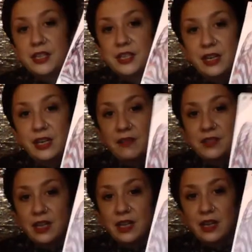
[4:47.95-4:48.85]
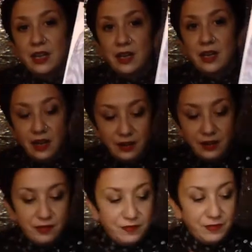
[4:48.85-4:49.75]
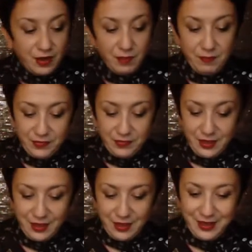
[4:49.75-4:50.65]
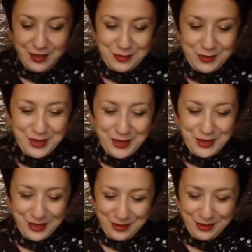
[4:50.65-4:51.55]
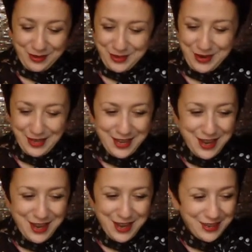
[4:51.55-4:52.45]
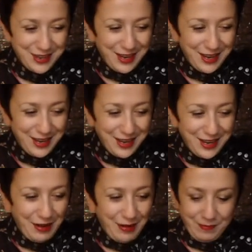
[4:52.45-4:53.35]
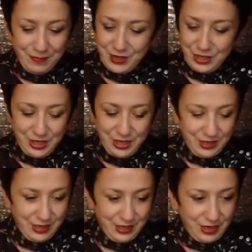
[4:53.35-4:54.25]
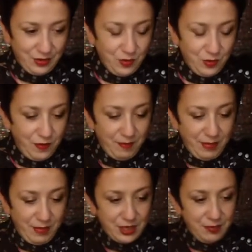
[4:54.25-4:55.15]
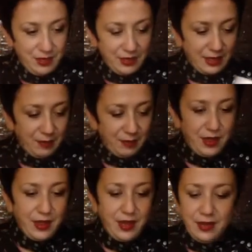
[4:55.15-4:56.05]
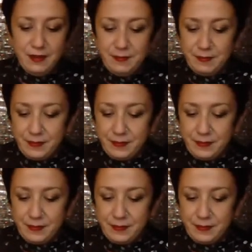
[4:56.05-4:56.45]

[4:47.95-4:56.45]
She loves the little kind of the little skirts, which is quite cute. She's done all of her measurements up there,